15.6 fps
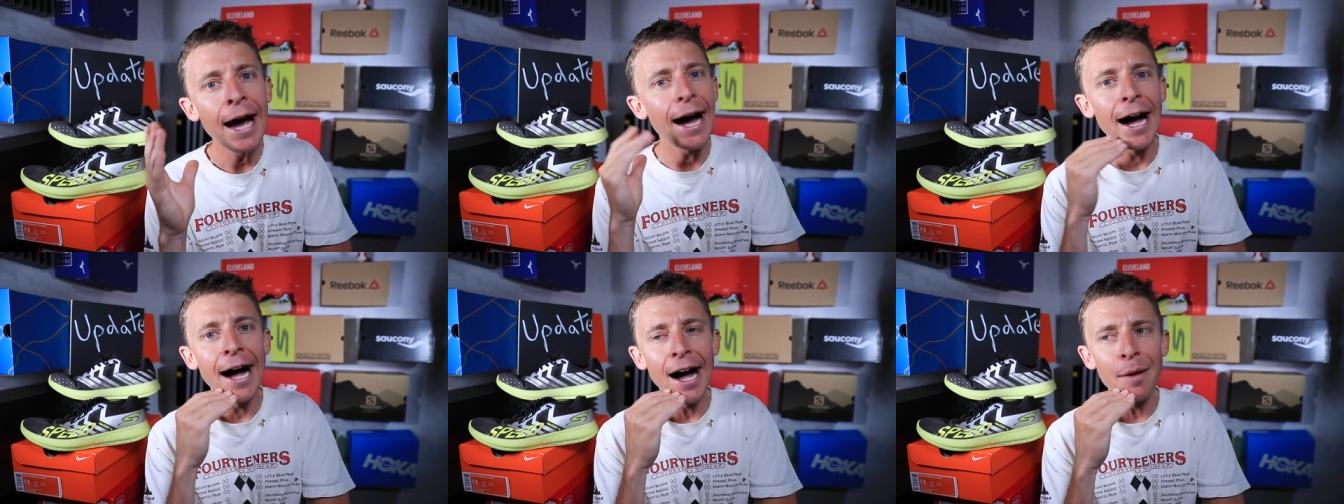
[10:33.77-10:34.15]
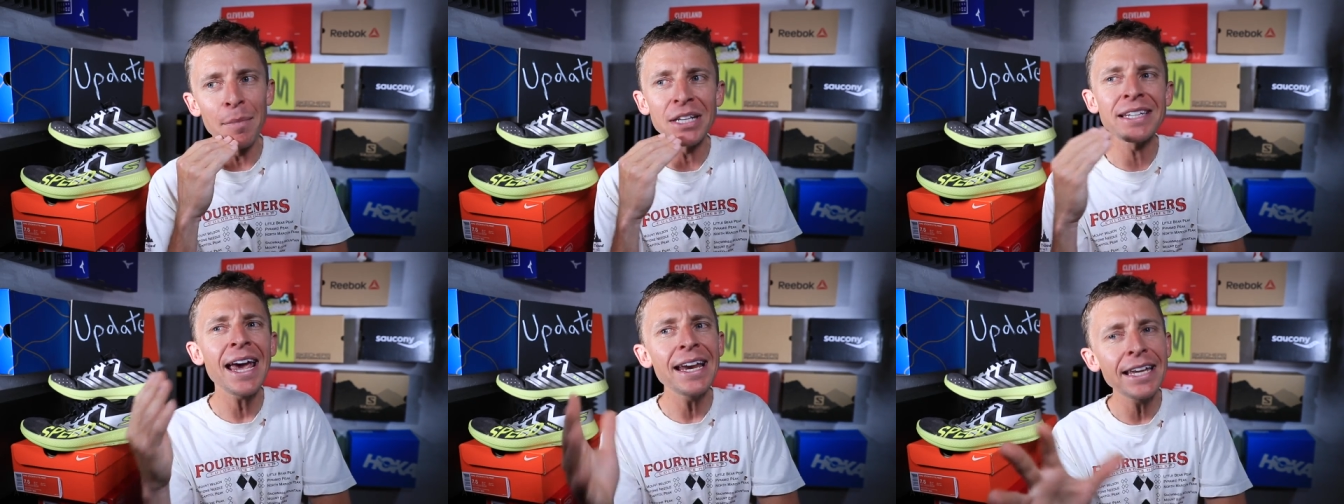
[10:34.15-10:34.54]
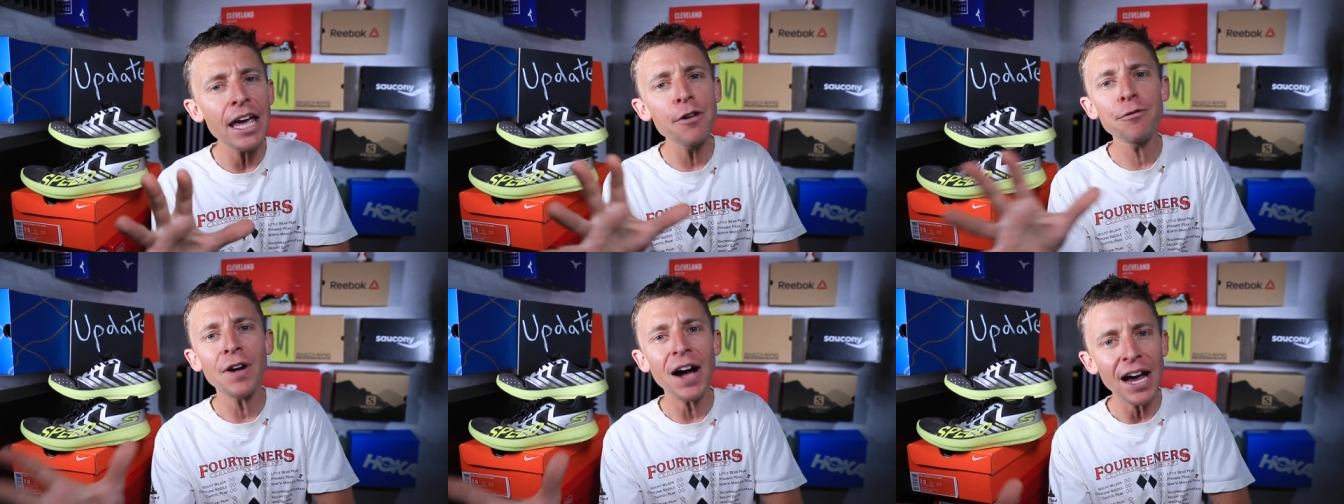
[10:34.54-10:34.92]
Um, a ten
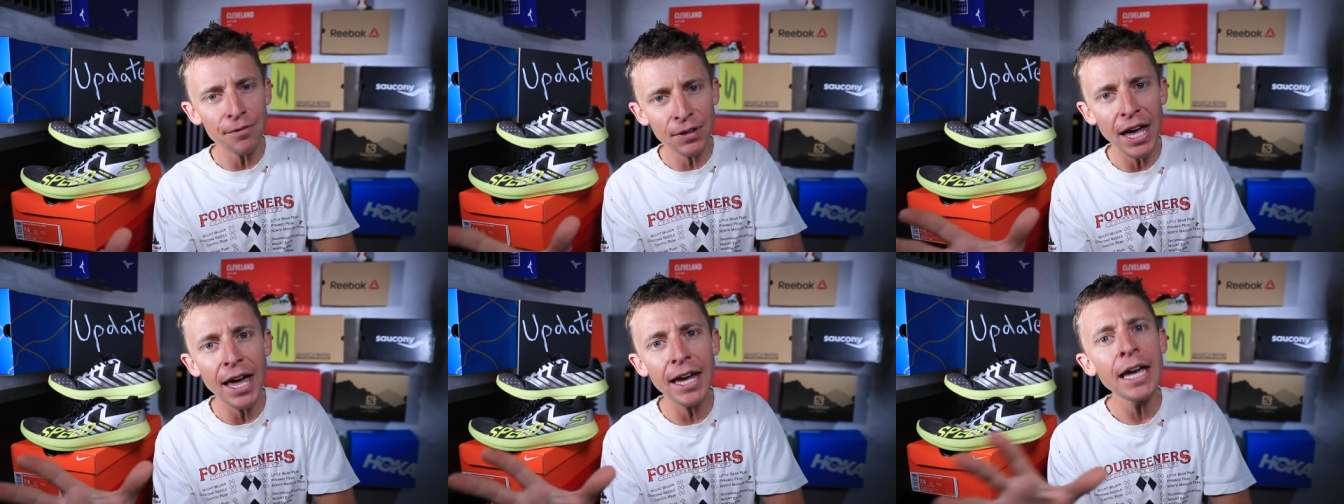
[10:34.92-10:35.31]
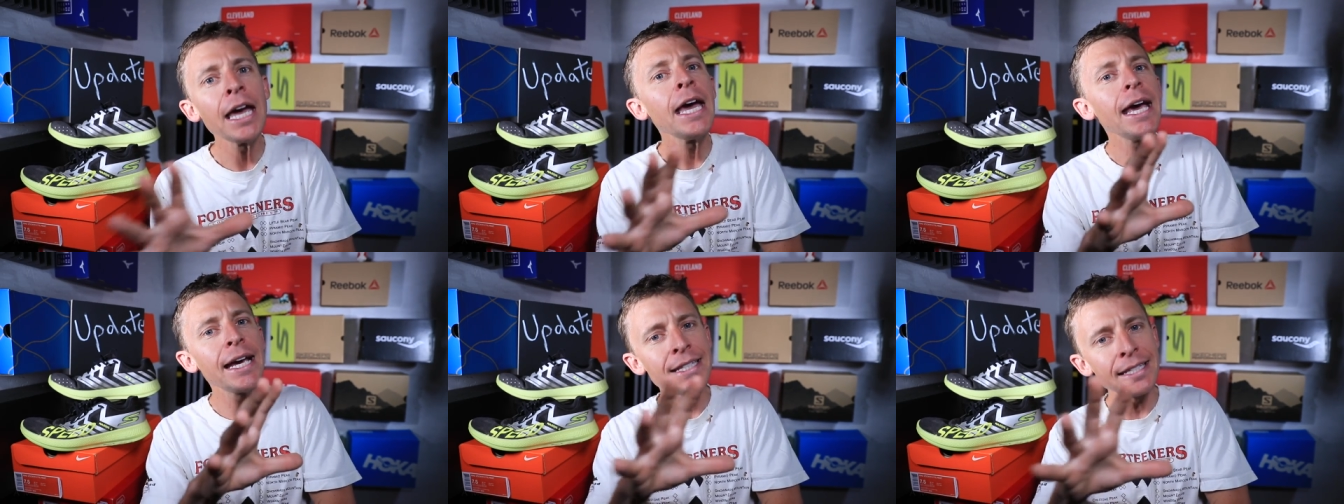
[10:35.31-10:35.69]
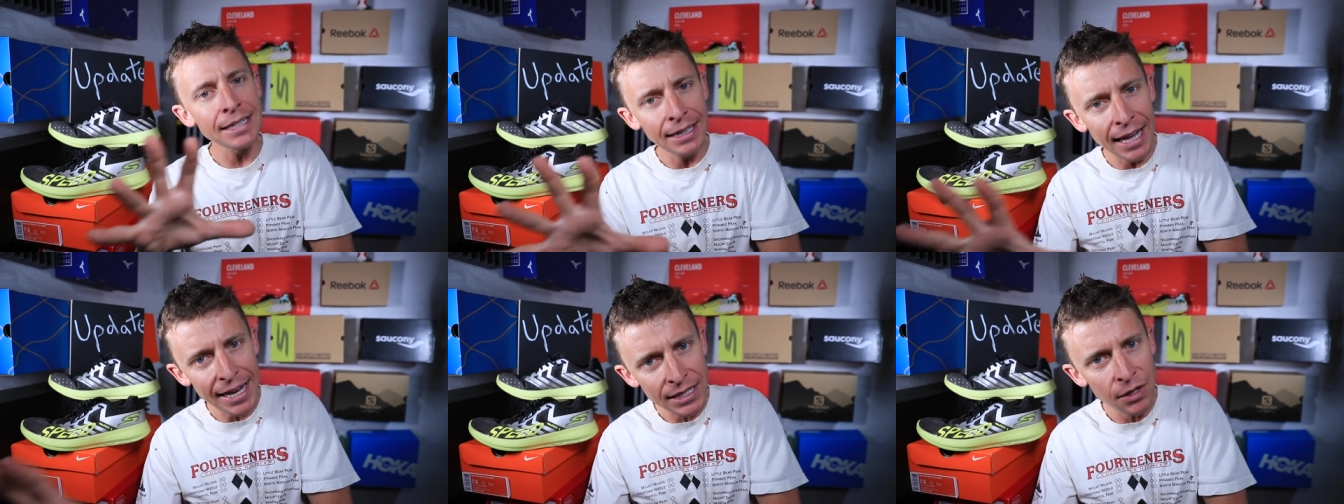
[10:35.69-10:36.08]
K, five K, it's
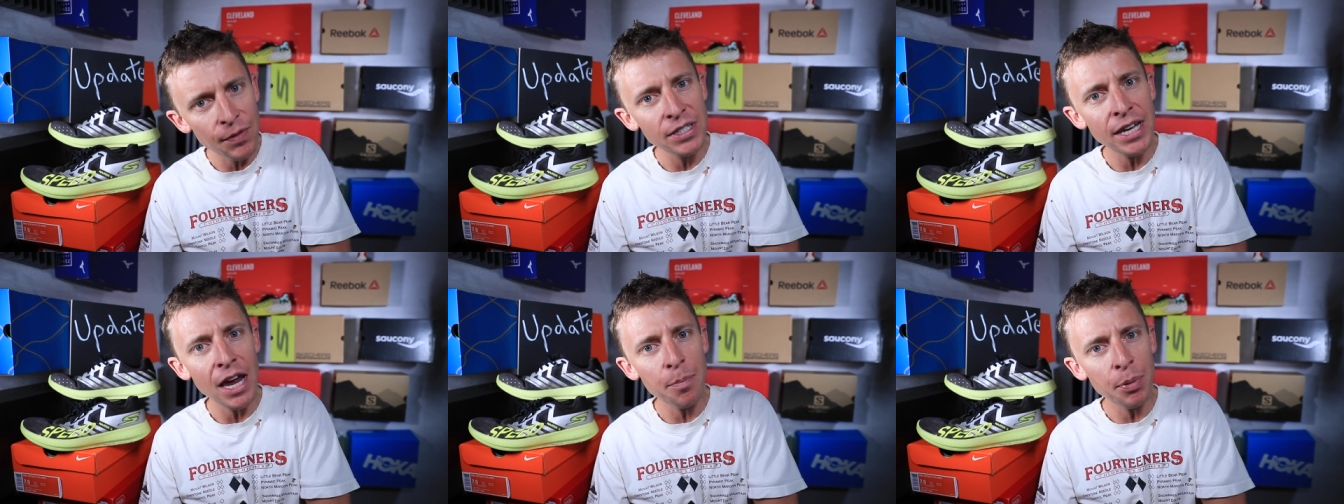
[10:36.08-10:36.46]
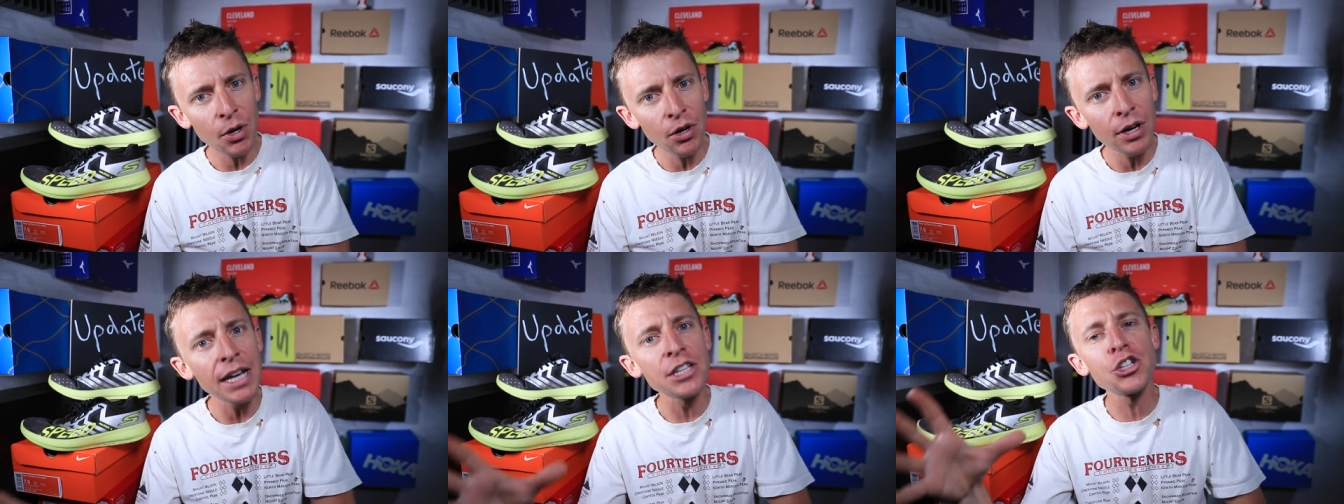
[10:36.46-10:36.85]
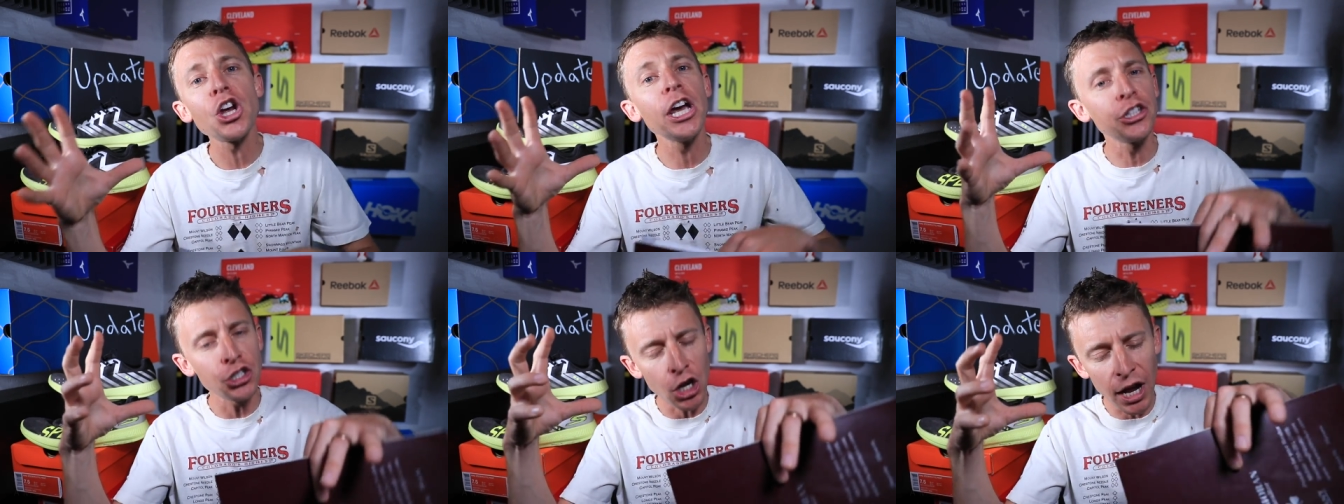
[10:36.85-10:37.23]
less of a taper. It's,
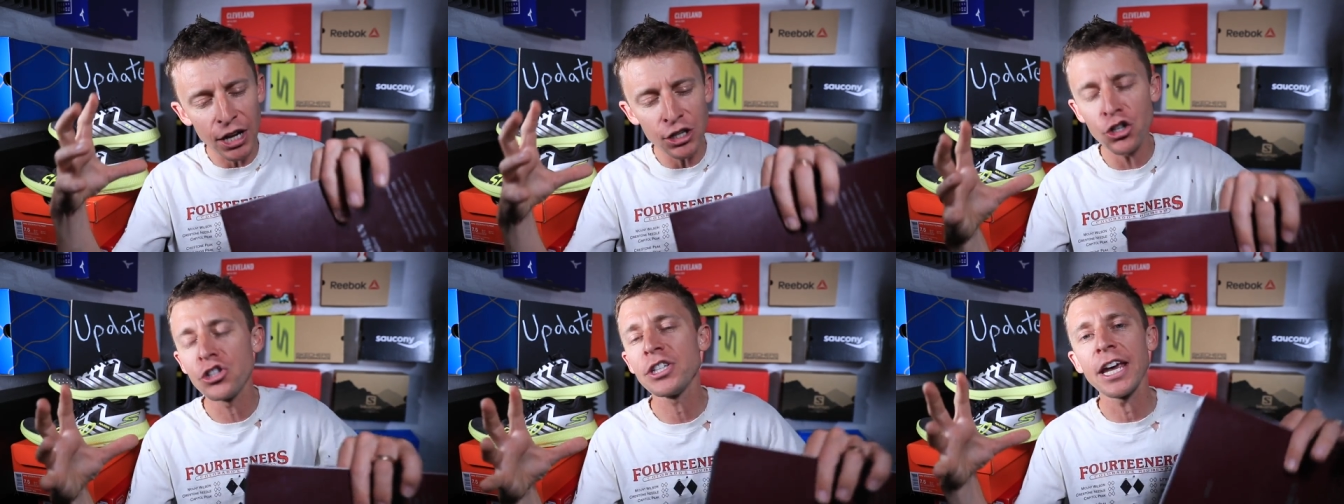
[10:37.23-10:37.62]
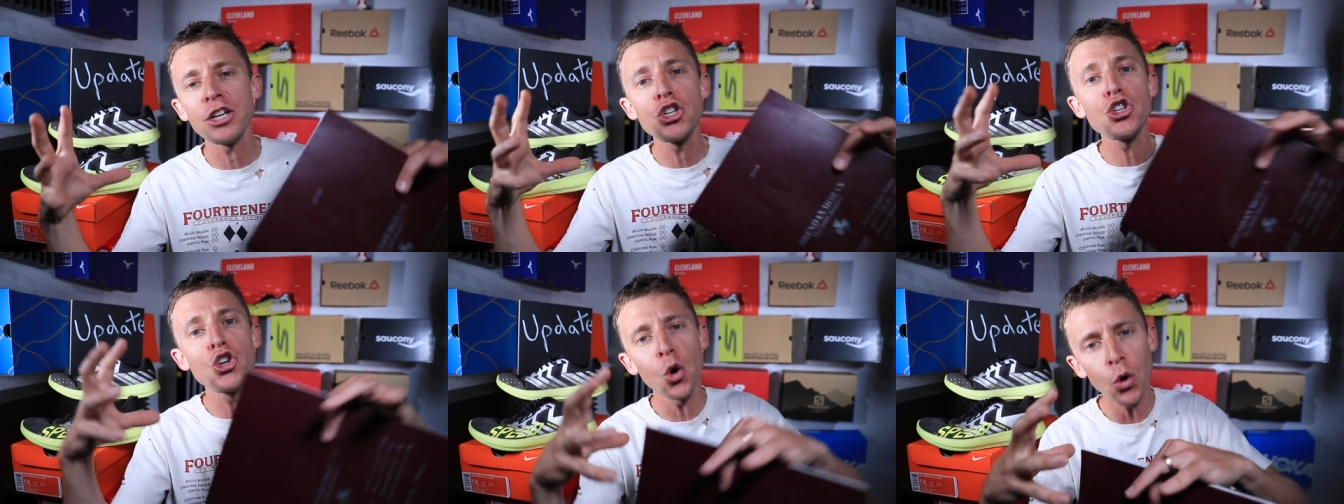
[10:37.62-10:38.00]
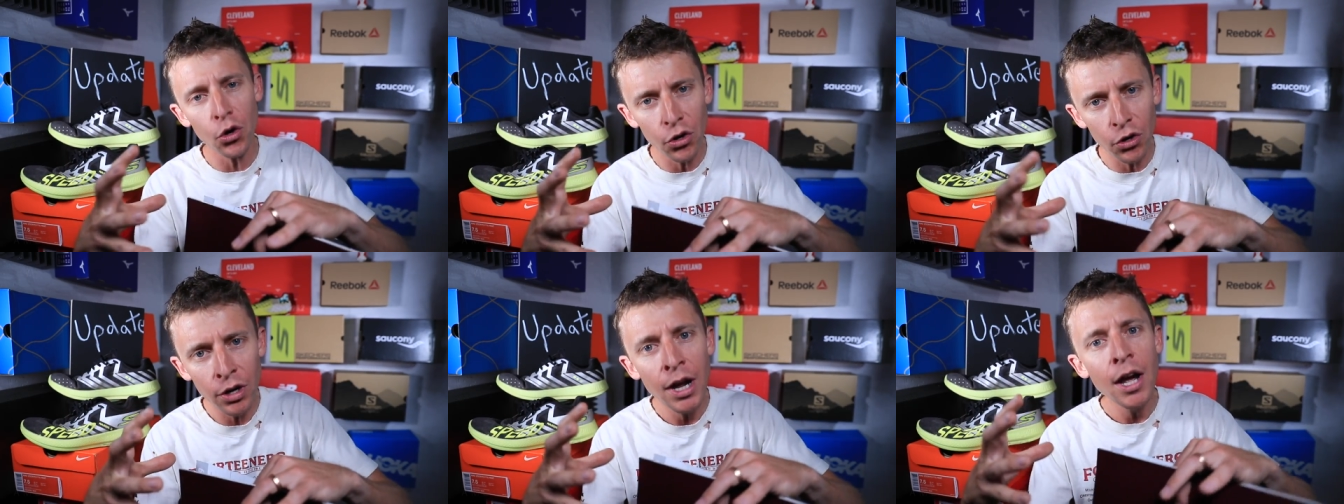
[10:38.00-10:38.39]
it's I should say,
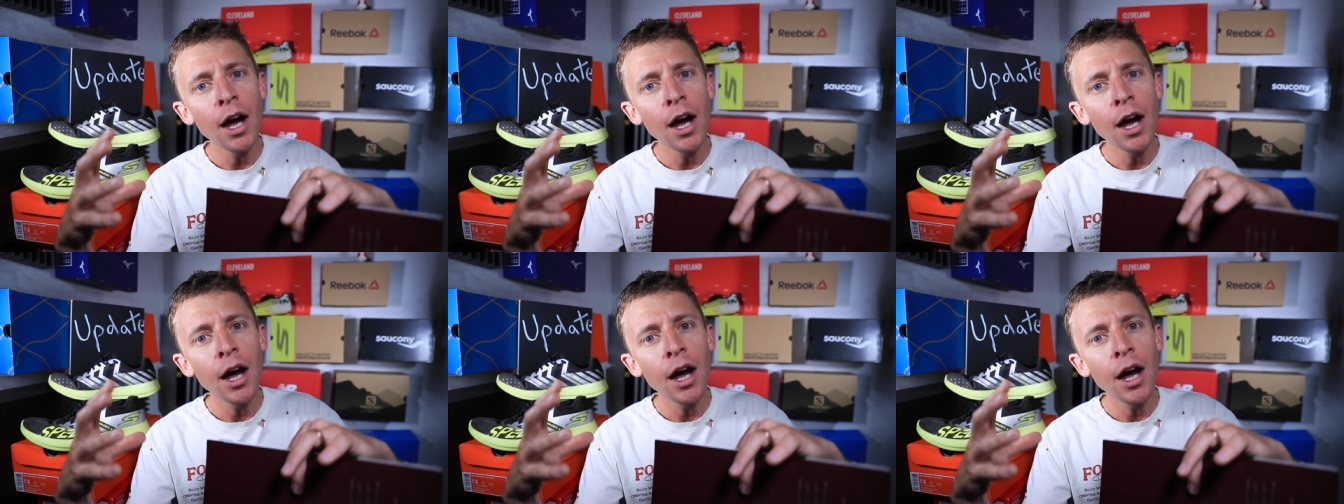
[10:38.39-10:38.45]
shorter.